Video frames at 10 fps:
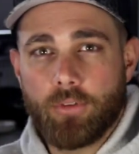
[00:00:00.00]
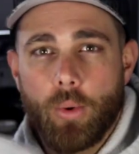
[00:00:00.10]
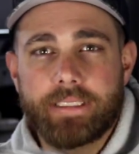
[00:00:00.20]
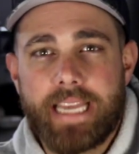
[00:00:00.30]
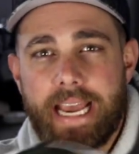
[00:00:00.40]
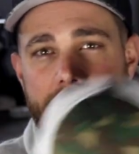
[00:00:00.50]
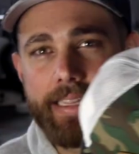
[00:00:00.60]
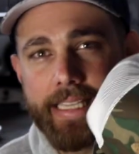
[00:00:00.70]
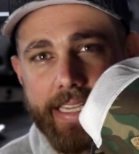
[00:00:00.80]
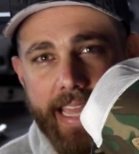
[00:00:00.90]
I've always
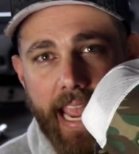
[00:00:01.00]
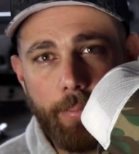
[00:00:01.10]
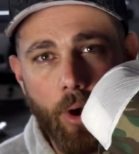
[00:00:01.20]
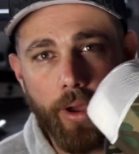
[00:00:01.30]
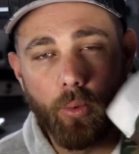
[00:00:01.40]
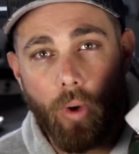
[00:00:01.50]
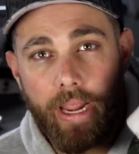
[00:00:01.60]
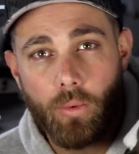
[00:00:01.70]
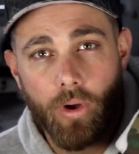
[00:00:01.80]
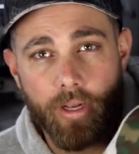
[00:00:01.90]
had the camo and
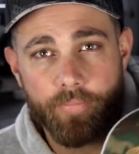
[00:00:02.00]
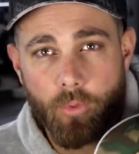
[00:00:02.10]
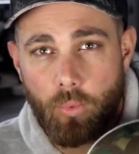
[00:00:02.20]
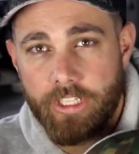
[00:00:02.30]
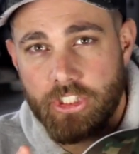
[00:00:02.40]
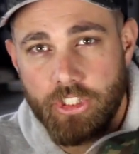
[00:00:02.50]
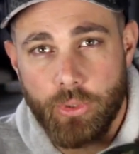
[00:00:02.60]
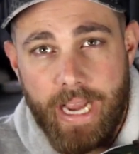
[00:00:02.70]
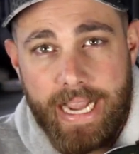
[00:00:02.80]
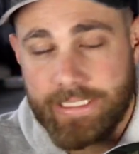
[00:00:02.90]
white one, which
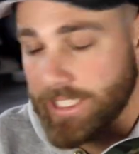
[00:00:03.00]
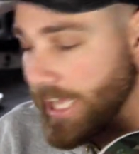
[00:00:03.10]
you guys